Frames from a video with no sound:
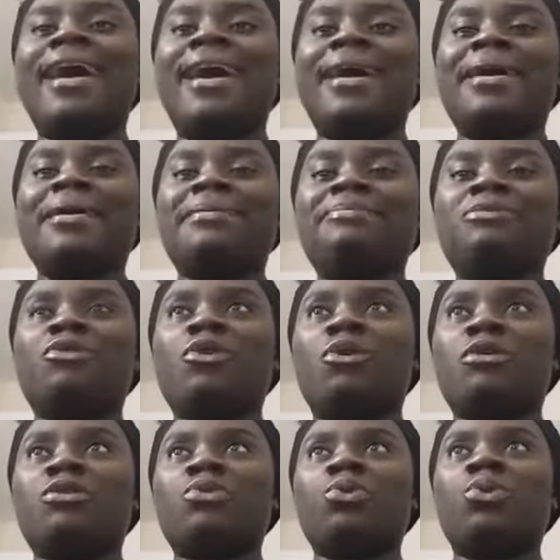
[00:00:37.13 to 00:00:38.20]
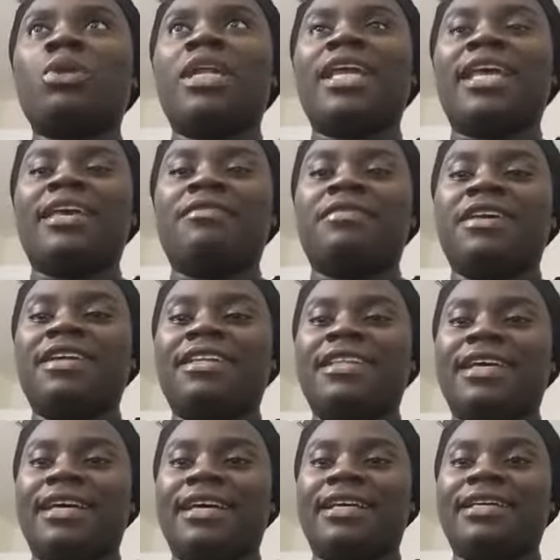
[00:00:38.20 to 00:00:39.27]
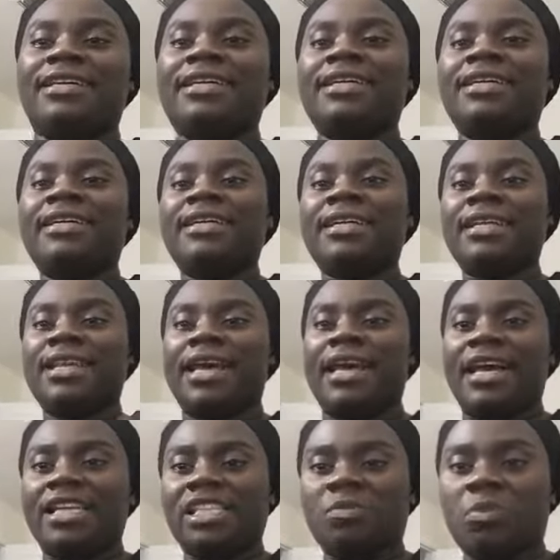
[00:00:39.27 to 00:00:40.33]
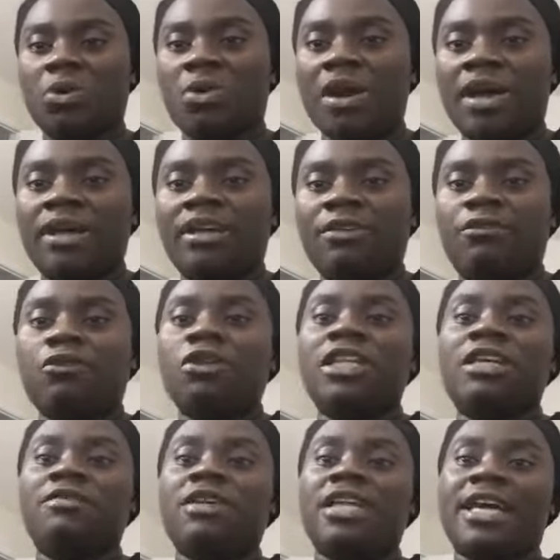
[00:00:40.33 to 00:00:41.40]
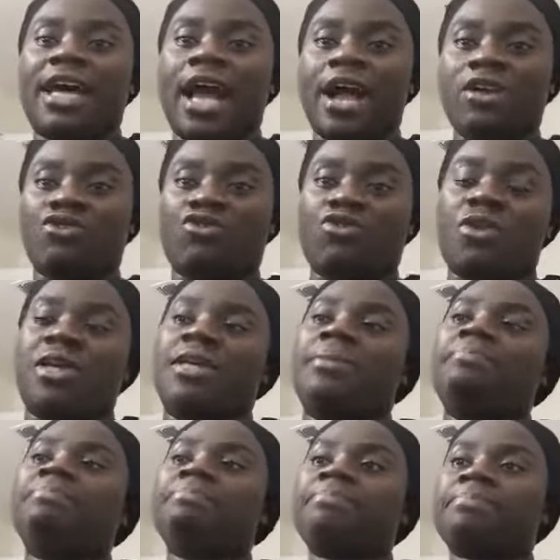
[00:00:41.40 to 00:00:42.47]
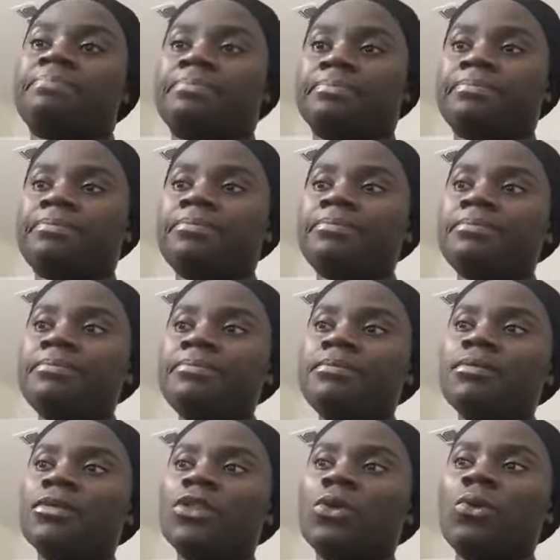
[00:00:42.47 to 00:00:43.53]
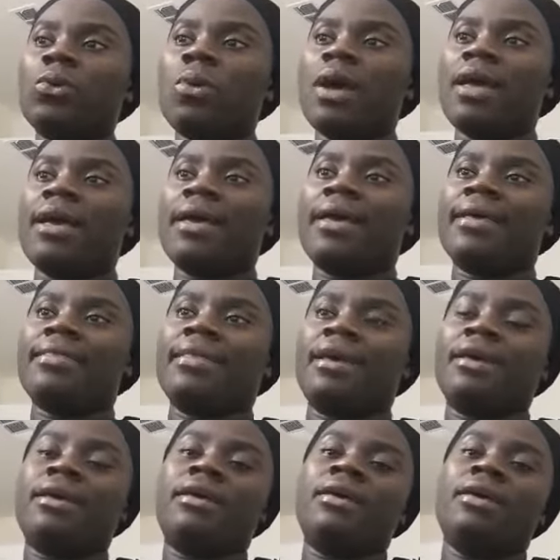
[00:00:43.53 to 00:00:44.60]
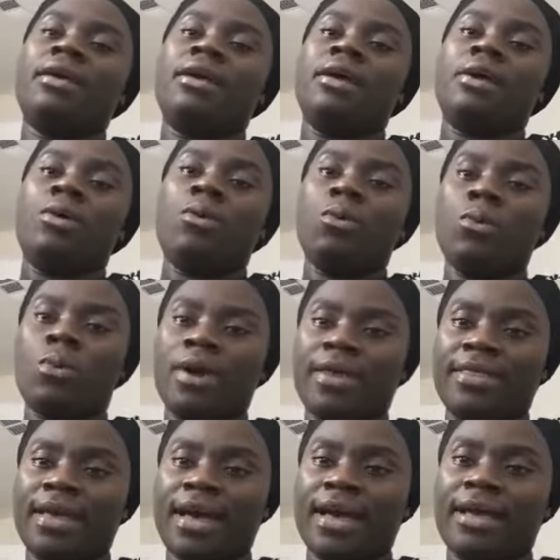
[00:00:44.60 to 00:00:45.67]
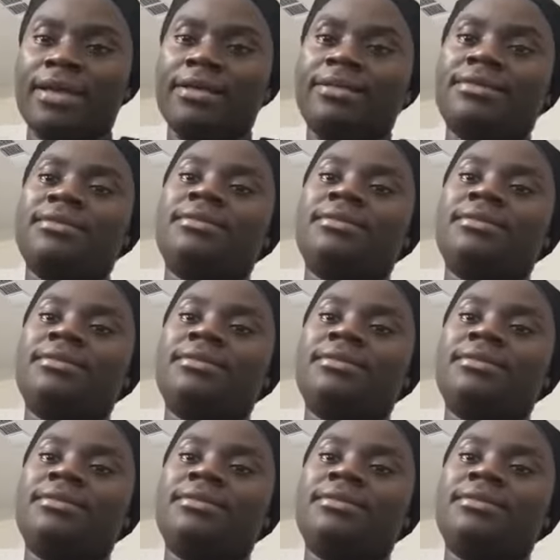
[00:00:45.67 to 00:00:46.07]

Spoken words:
Those who live in the diaspora, if you live in a country where the weather,